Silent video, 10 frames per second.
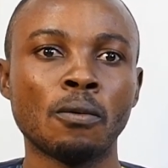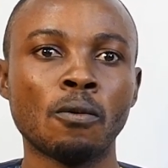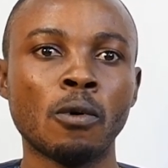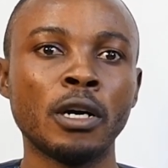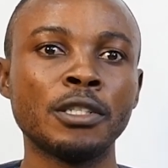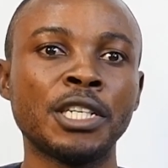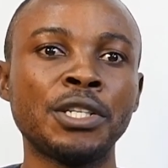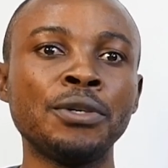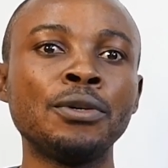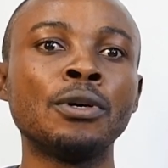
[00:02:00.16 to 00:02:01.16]
Where
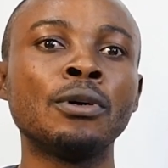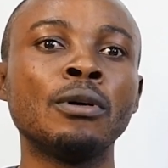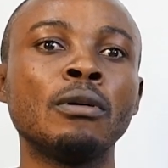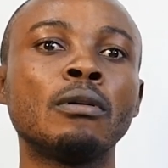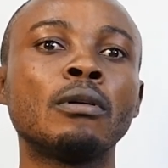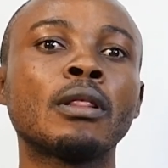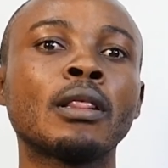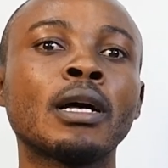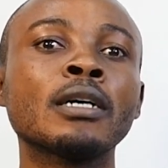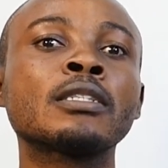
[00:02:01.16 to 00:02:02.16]
did you go
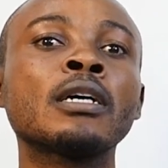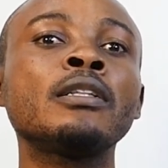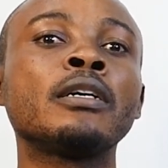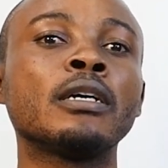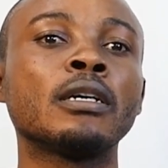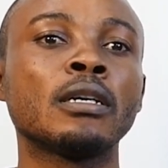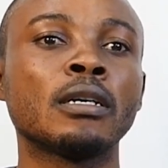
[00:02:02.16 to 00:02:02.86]
last Sunday?